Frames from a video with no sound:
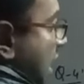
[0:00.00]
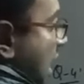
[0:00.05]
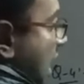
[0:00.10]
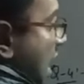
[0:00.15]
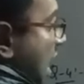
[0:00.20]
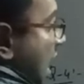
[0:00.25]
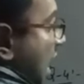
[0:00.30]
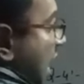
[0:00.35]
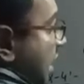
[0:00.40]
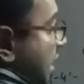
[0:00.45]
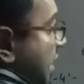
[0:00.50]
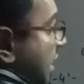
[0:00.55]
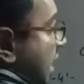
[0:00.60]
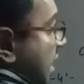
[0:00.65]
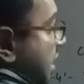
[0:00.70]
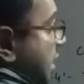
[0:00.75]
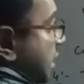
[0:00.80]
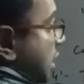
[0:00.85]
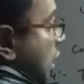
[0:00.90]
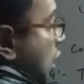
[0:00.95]
and
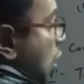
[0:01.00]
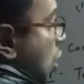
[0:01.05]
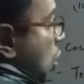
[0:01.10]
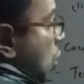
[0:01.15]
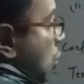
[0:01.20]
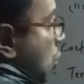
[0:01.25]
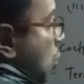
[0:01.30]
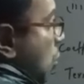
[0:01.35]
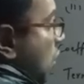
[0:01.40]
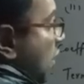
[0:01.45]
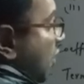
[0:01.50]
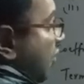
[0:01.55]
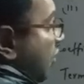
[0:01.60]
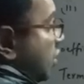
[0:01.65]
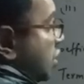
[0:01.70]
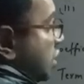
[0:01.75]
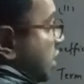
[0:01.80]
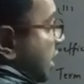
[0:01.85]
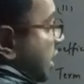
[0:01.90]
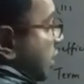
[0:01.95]
then
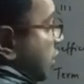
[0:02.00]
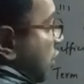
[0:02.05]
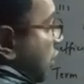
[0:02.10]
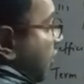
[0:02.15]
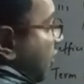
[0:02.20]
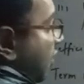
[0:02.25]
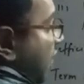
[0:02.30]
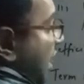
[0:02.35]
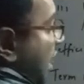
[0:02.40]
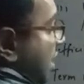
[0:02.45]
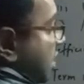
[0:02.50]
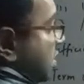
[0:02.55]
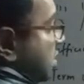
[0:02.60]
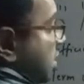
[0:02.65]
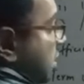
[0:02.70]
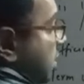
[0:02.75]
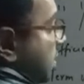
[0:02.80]
coefficient of x.